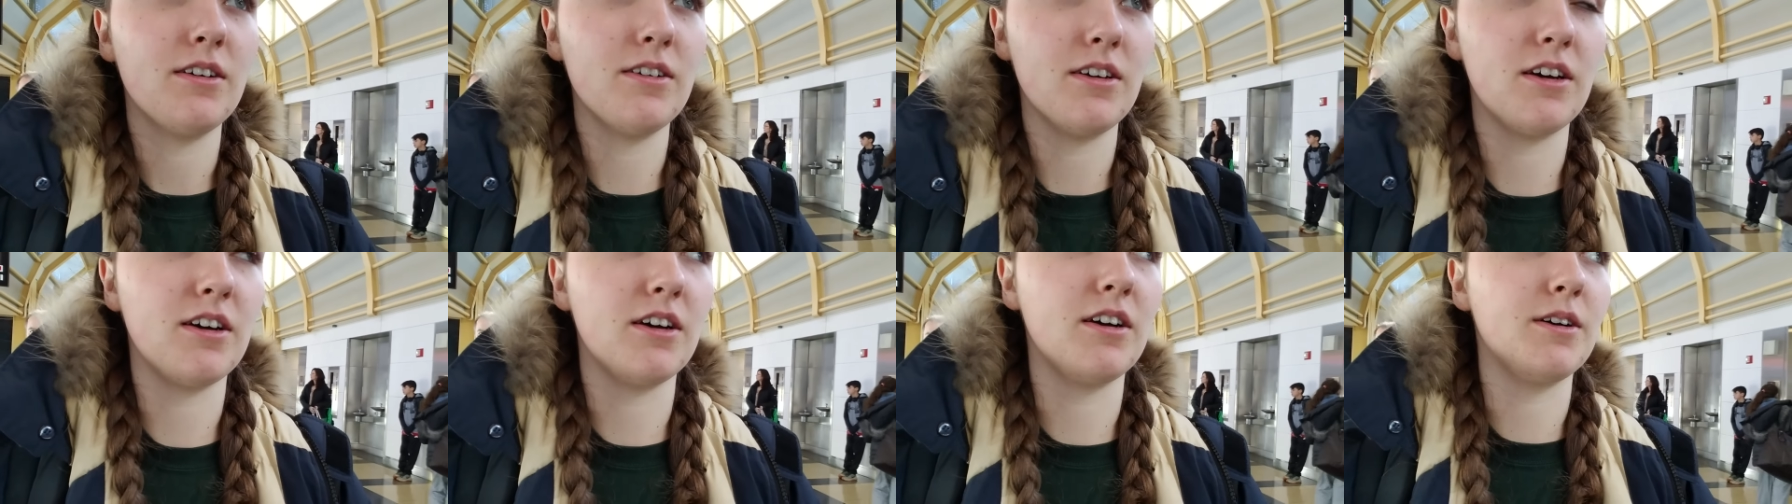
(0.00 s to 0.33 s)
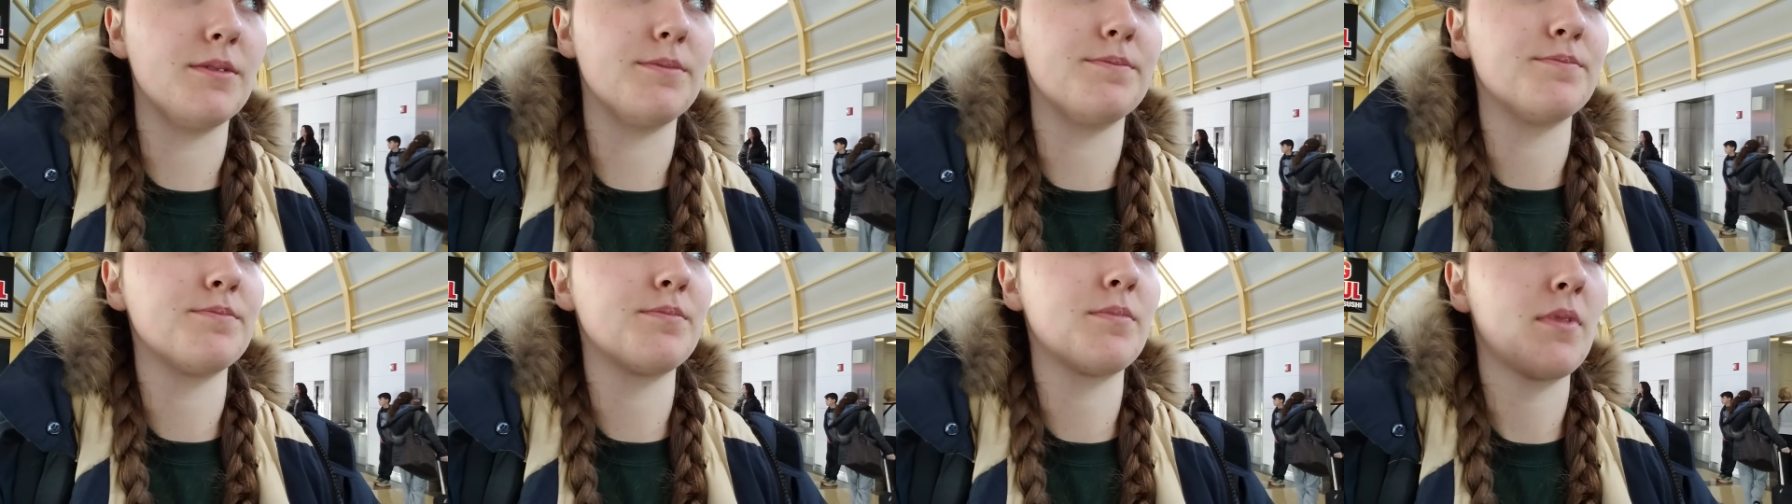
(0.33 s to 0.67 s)

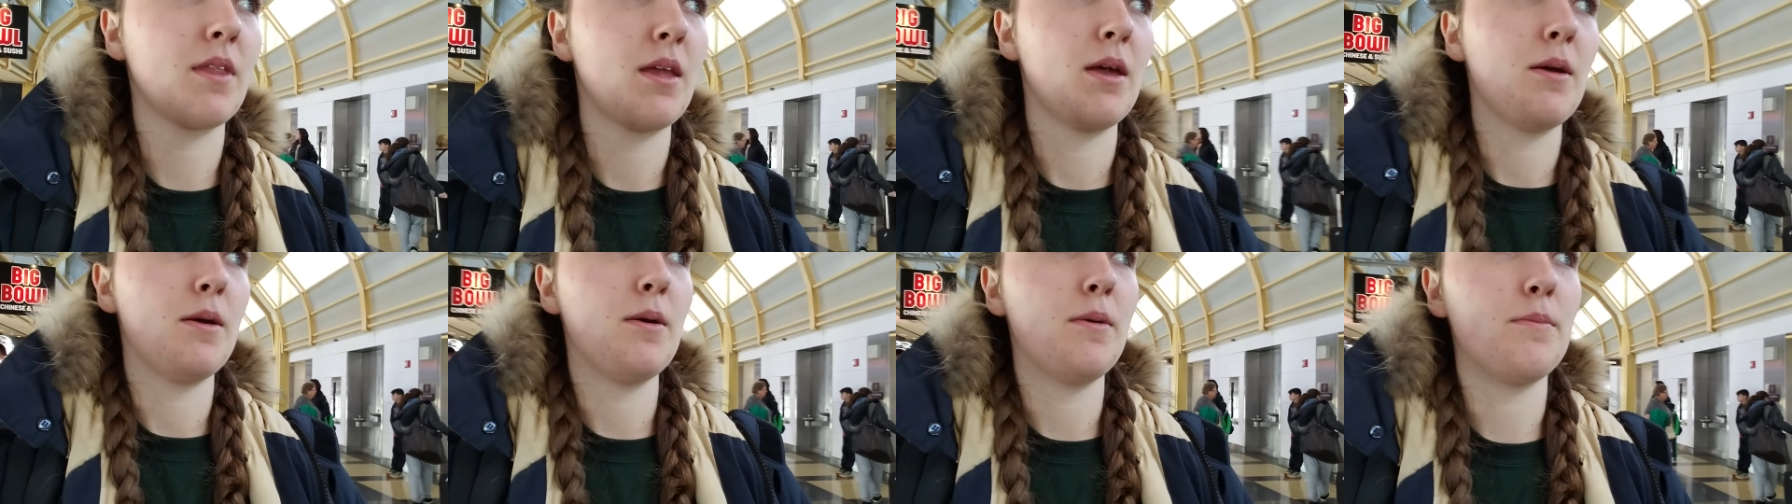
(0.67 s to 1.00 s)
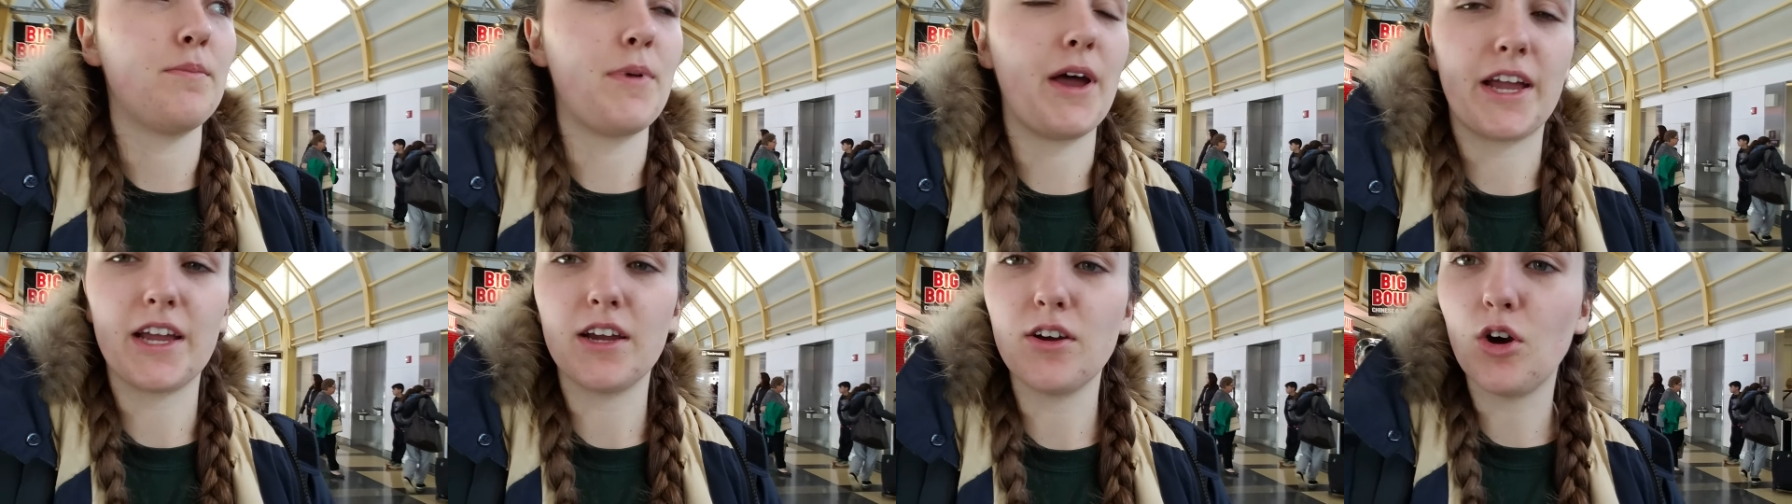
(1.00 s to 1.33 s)
um,
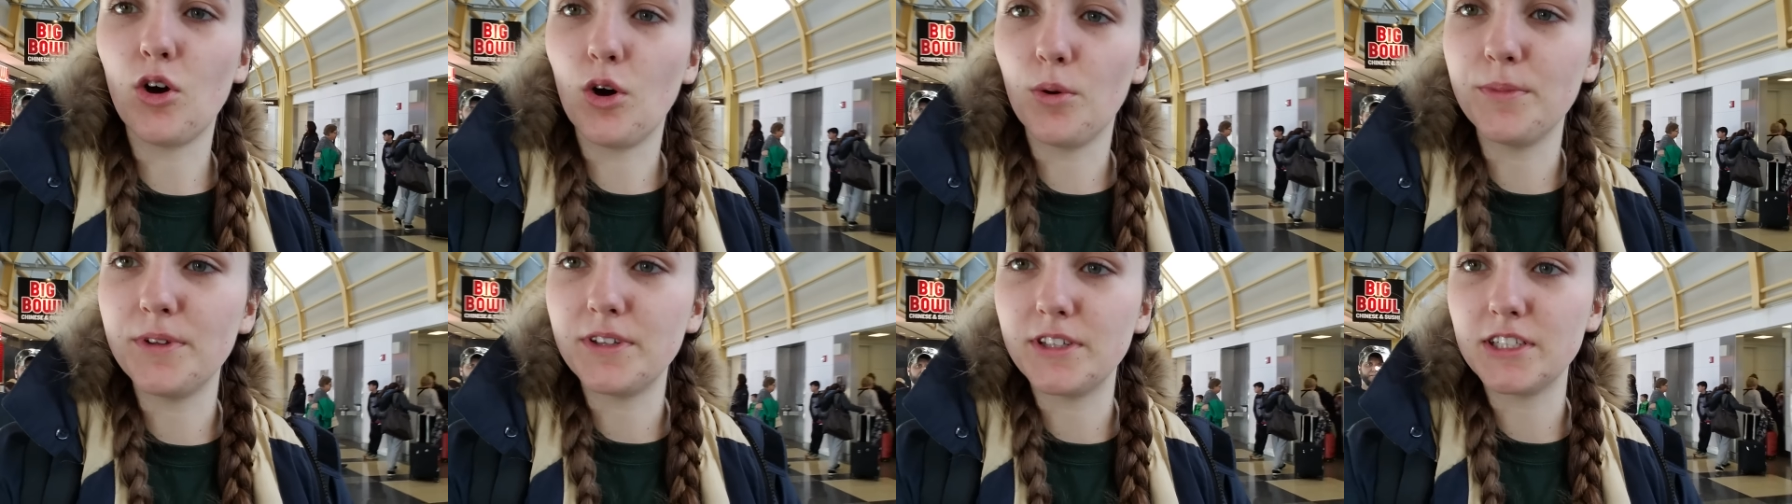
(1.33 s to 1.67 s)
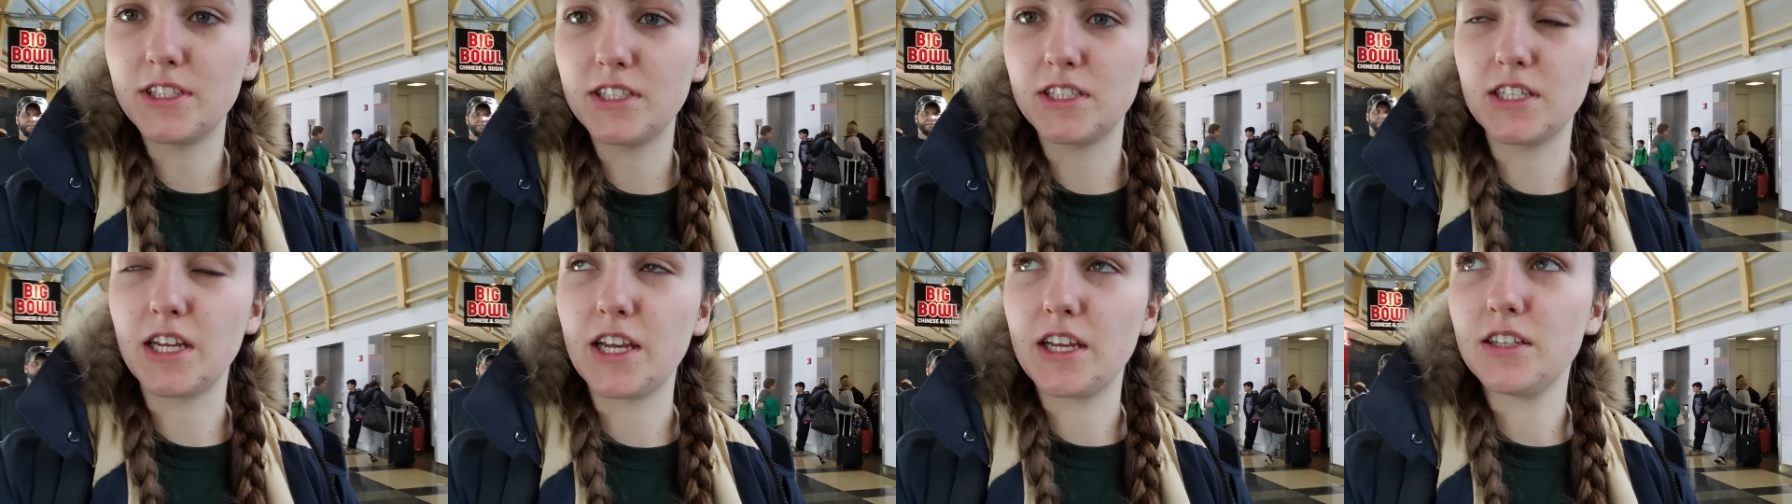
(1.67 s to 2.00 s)
back at home in the
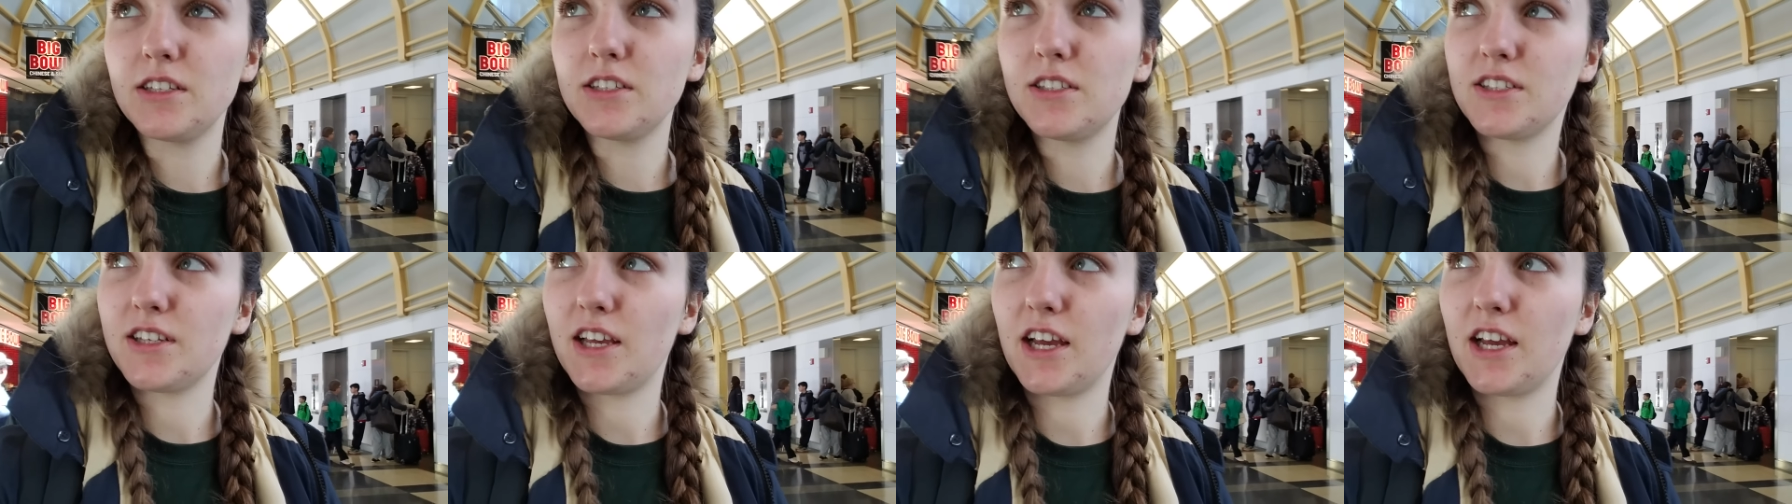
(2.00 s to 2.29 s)
States.